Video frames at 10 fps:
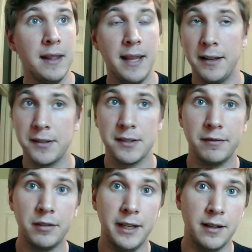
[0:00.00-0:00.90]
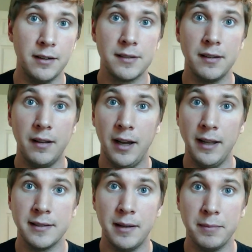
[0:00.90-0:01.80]
thousands of layers
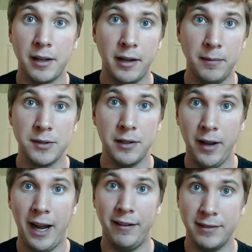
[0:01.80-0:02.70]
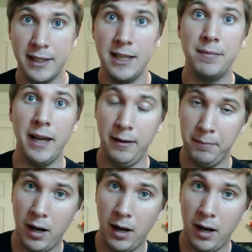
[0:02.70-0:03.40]
sometimes, so you have to keep that in